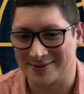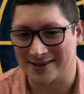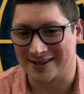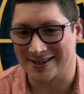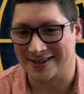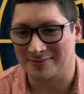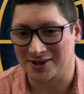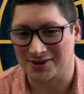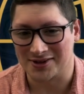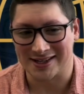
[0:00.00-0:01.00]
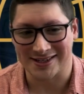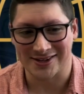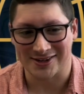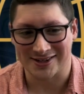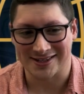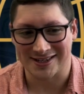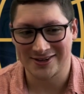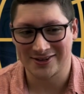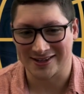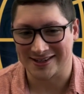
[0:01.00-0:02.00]
been a pleasure to get to talk to
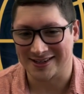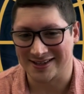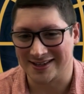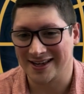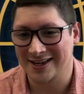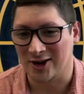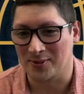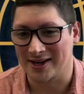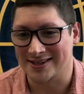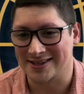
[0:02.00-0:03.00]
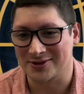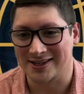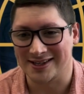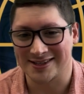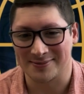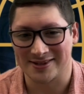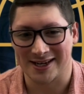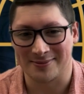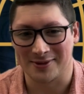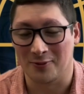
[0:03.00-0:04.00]
you, and hope we get to do it again
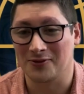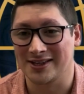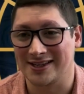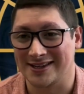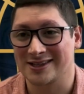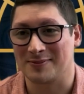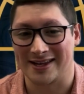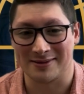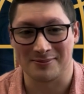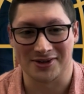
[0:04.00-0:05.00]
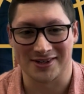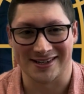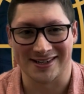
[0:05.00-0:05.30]
sometime. Hopefully in Spain in person.